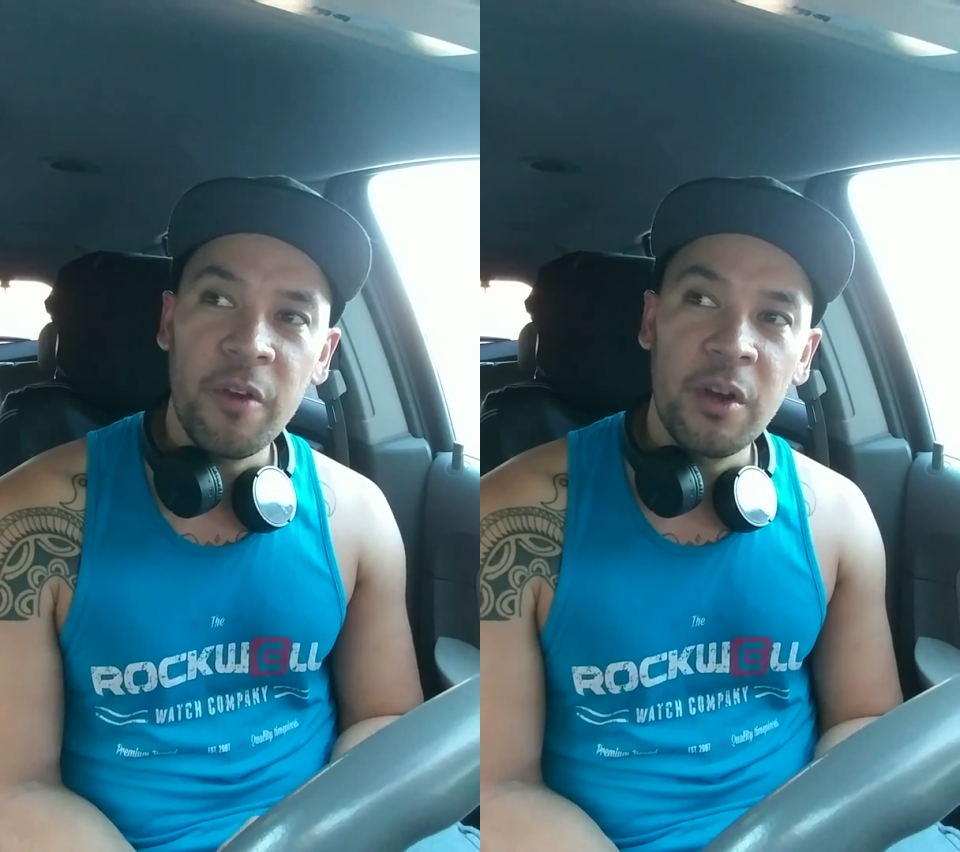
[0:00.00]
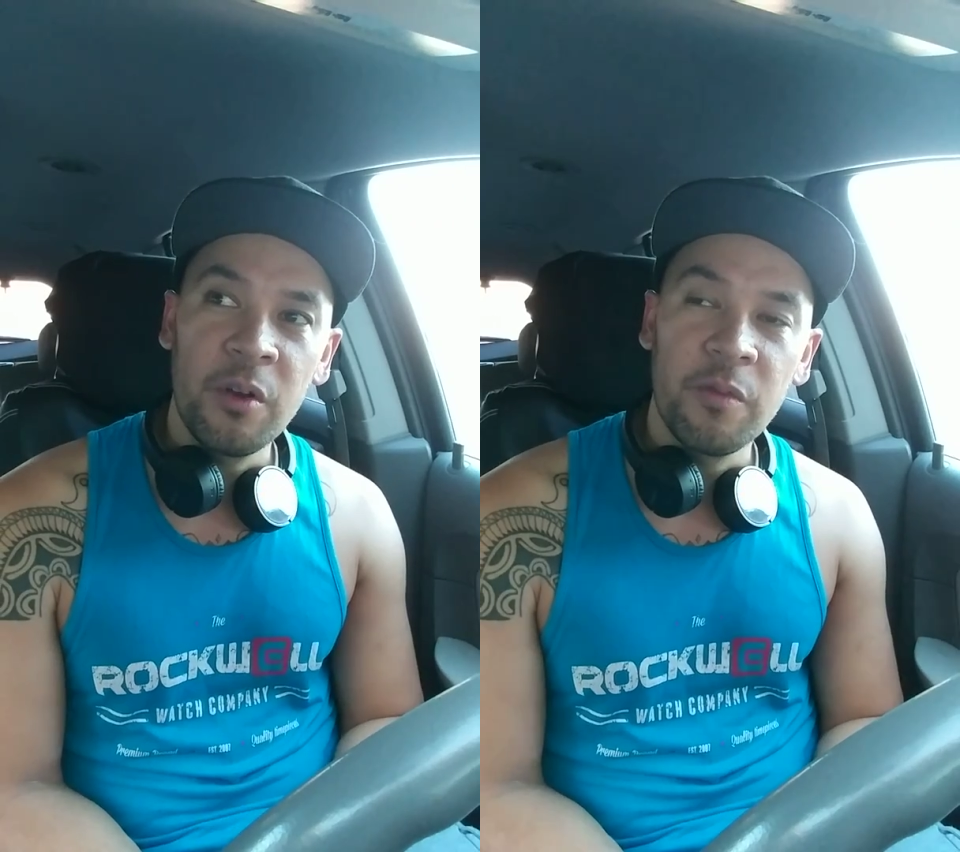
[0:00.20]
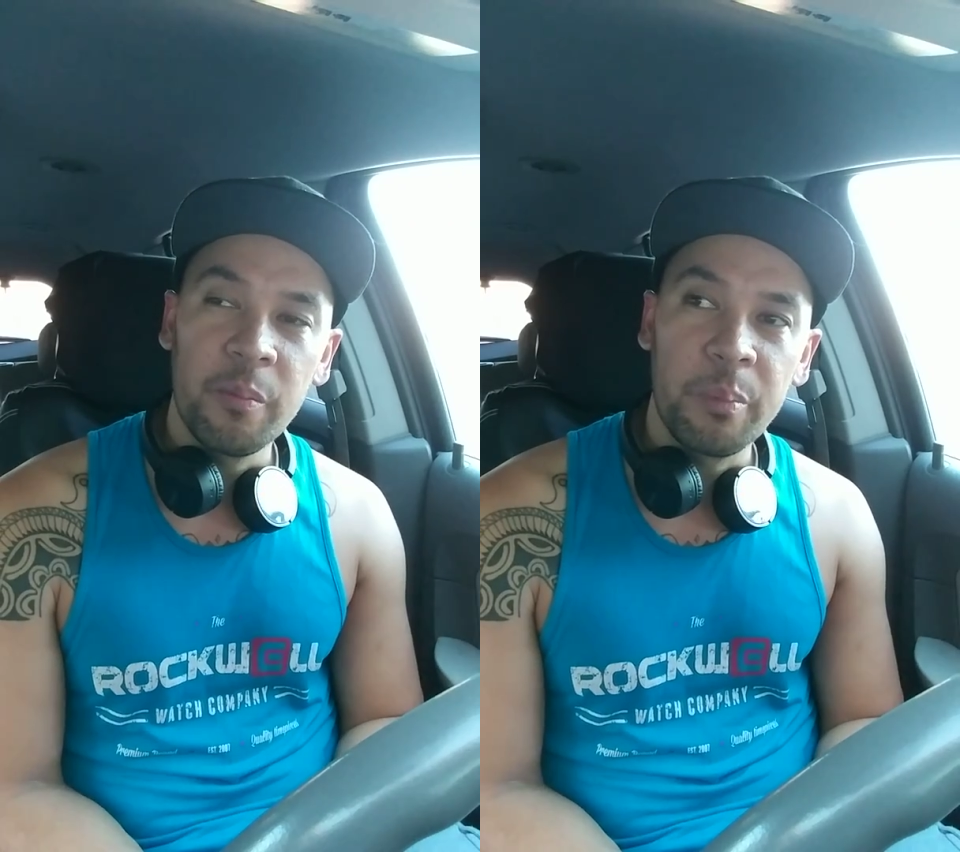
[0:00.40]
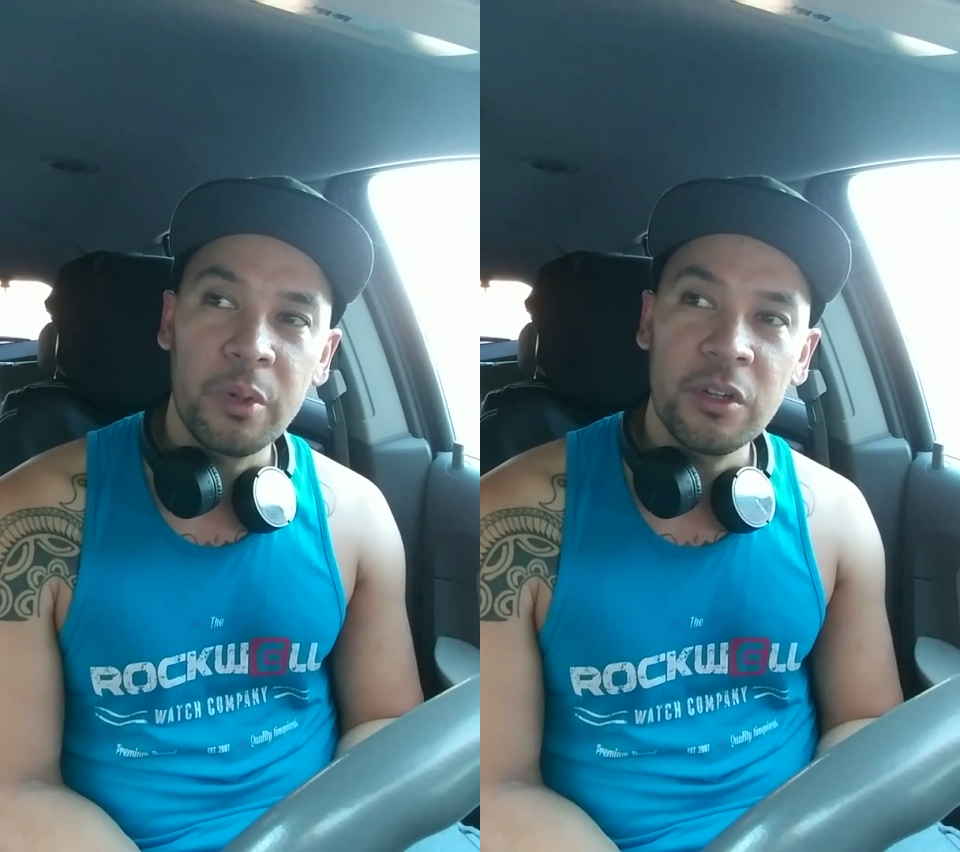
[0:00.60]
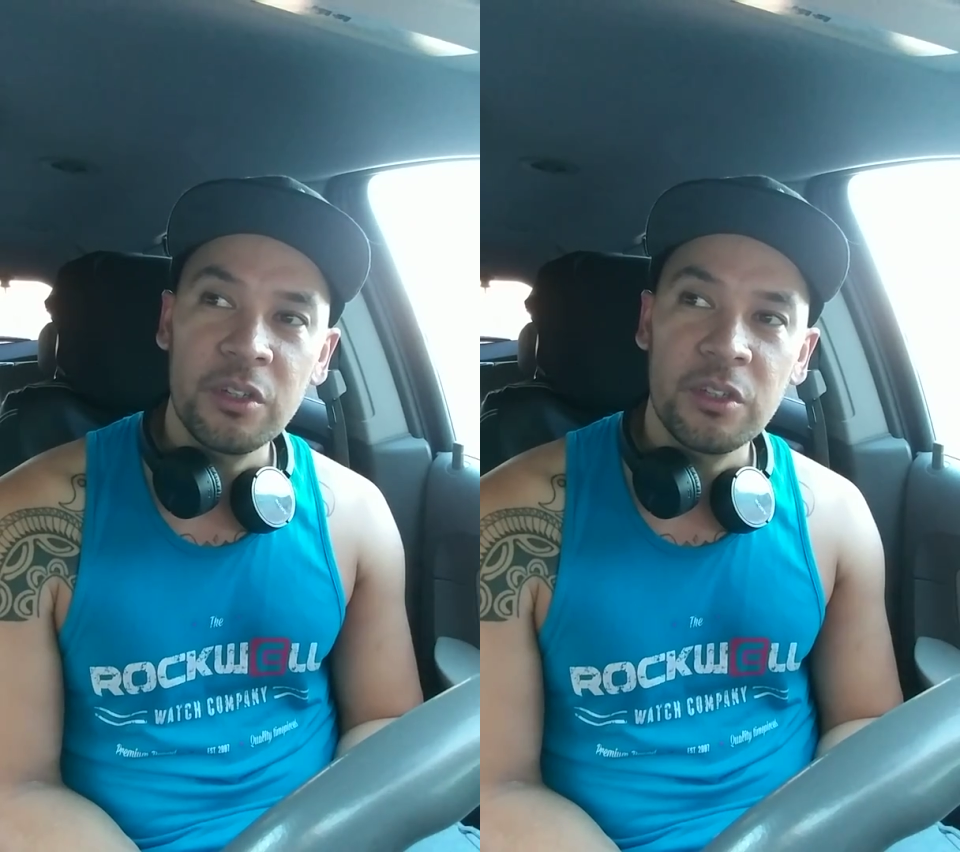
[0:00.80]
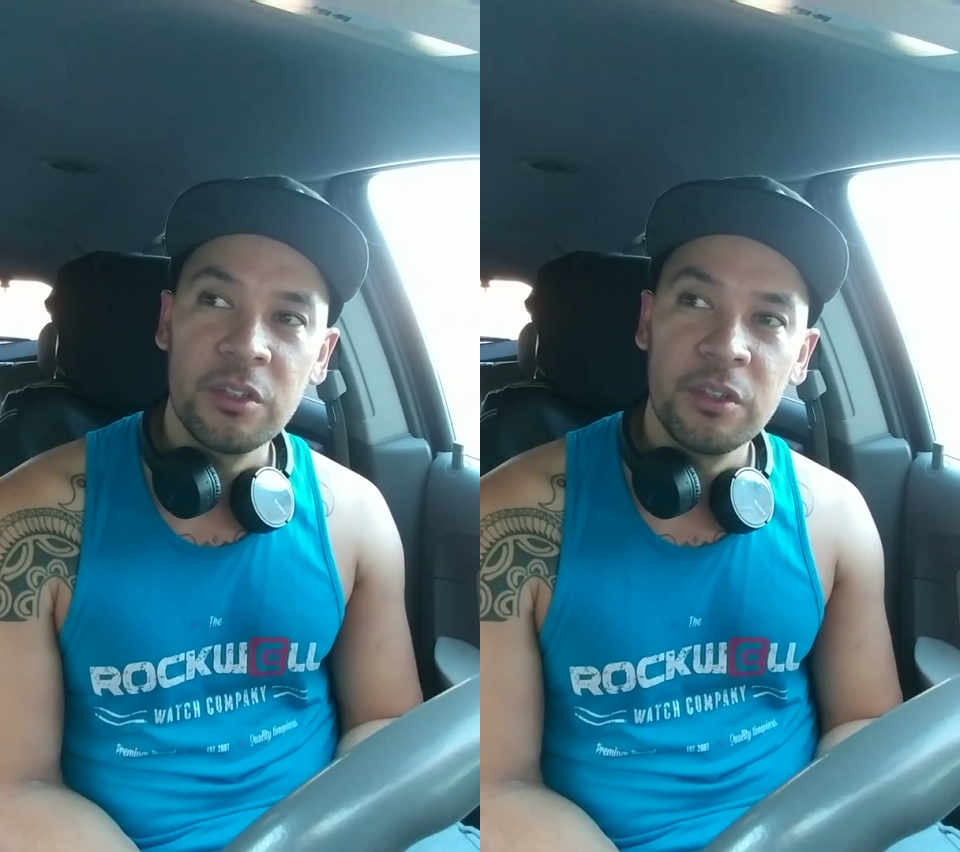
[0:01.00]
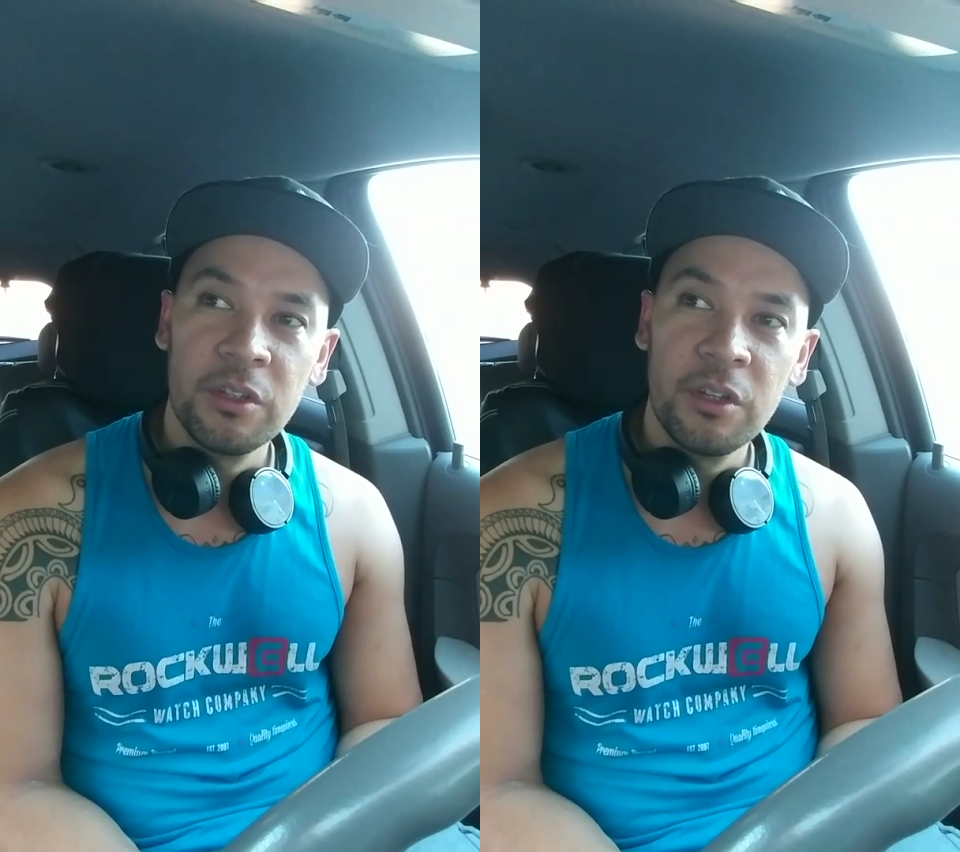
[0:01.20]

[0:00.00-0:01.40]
fighting over books,